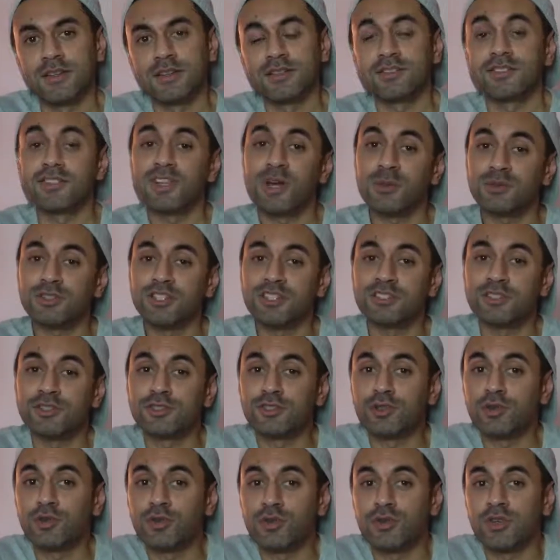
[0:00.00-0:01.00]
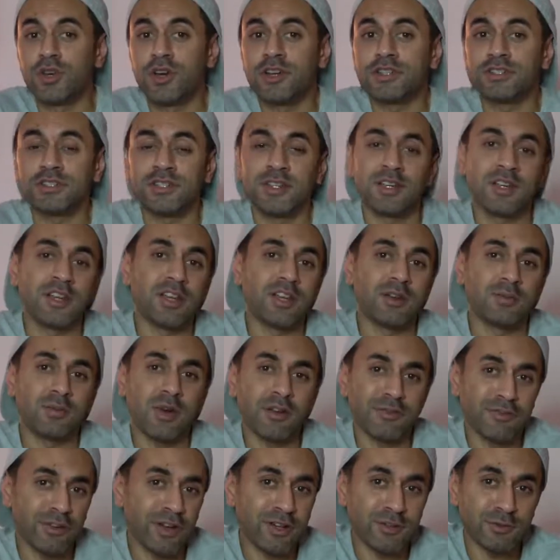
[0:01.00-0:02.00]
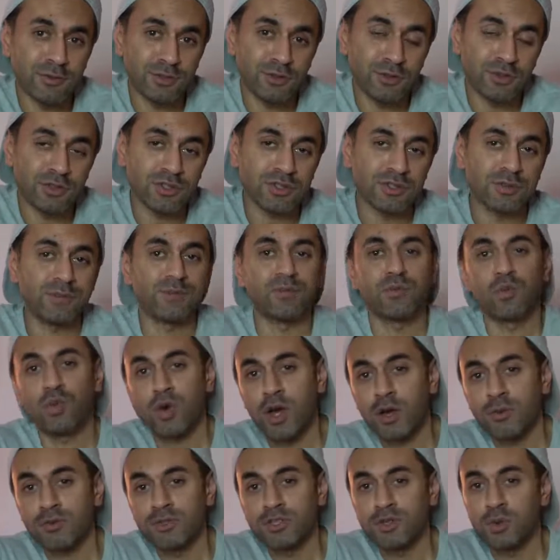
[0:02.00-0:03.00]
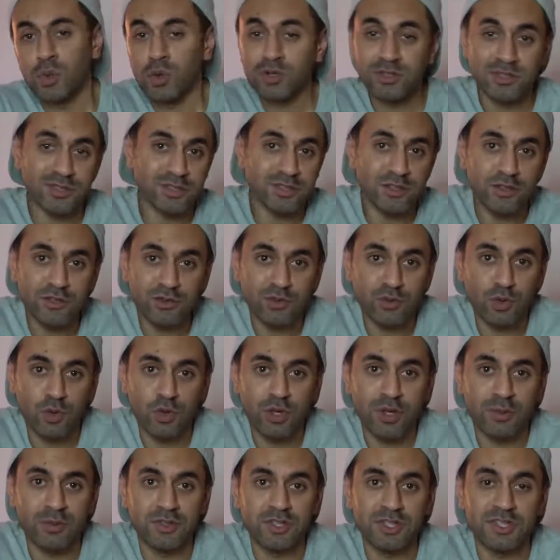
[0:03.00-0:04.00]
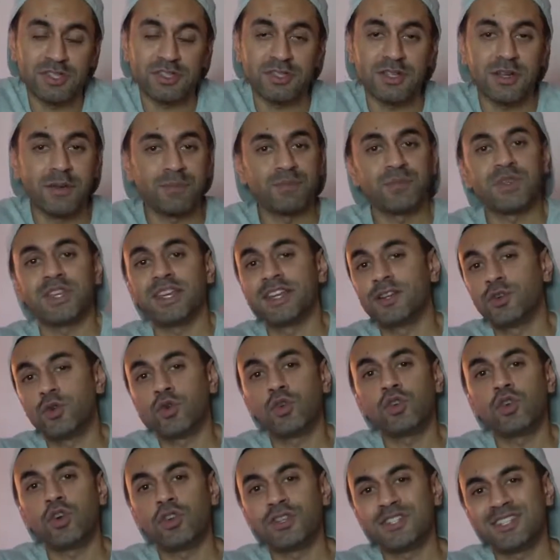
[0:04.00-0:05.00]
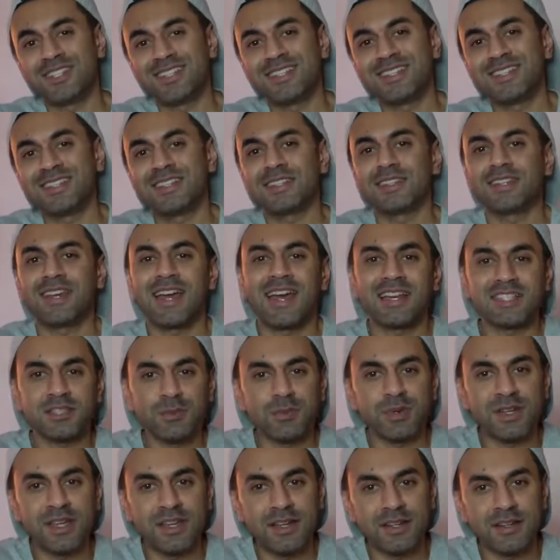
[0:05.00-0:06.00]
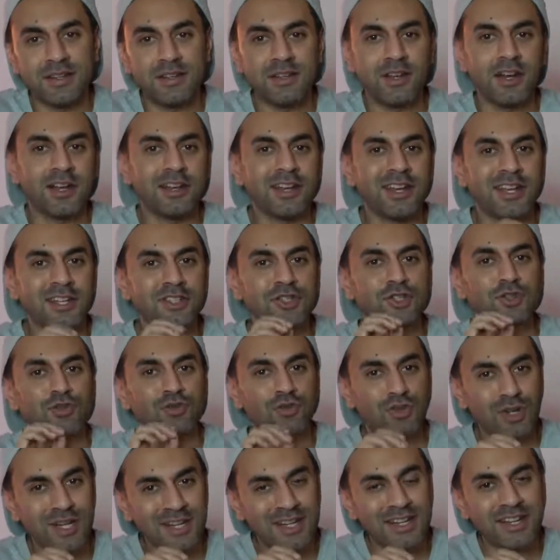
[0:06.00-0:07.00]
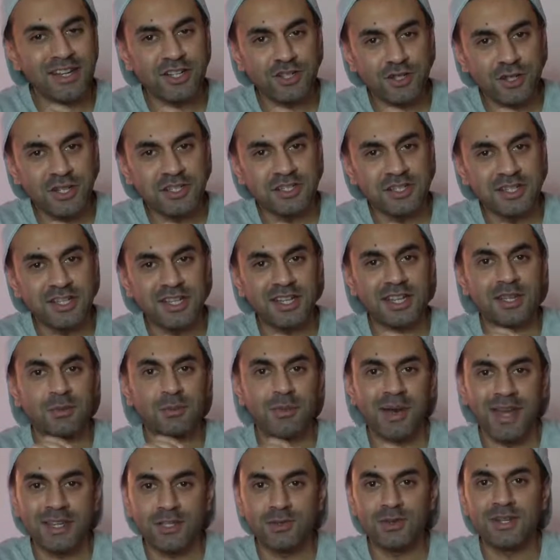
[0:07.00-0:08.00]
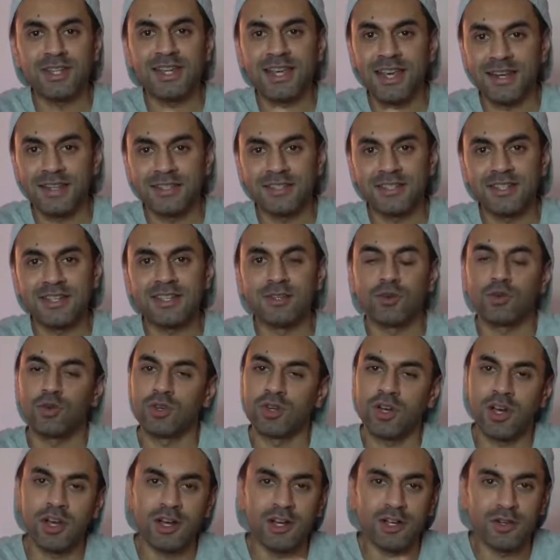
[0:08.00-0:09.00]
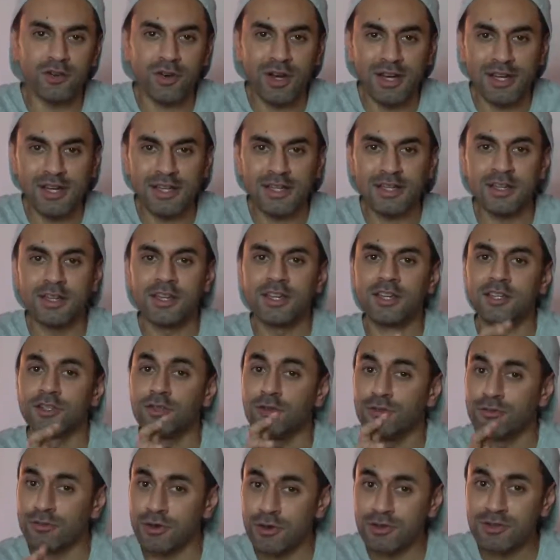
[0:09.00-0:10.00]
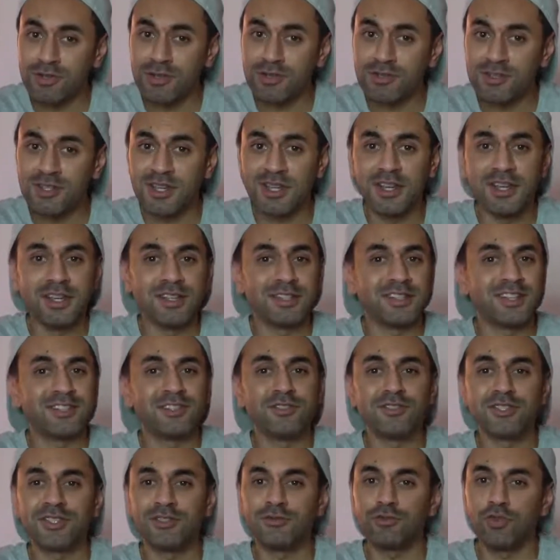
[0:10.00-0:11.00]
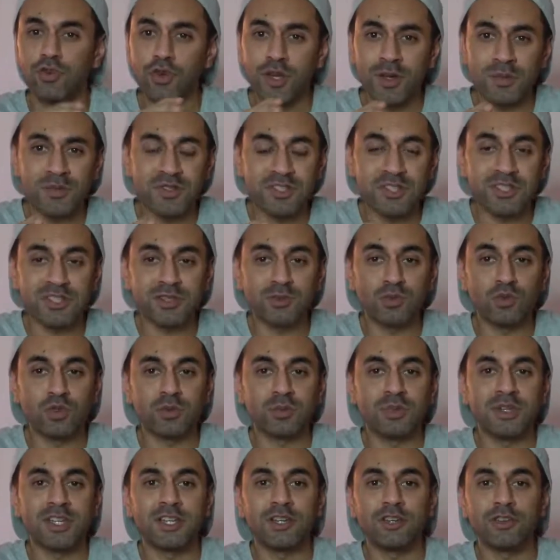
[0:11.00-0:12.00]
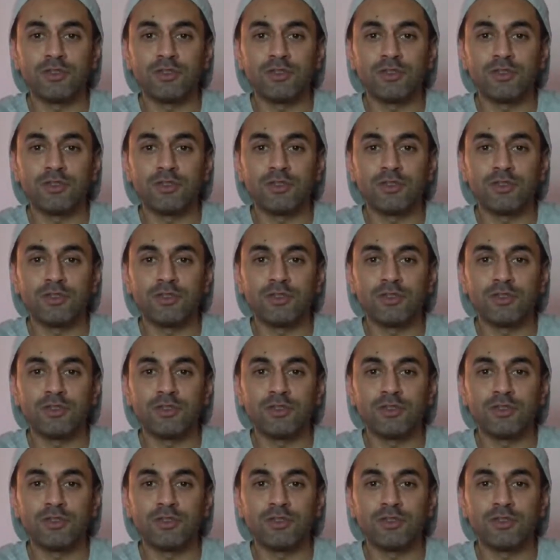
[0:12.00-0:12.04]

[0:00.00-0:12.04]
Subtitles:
So that was the tutorial, guys. My final thoughts: why would you want to use raw images? In all honesty, as a beginner, unless you're really interested in manually editing or color grading your photos, then using raw images would be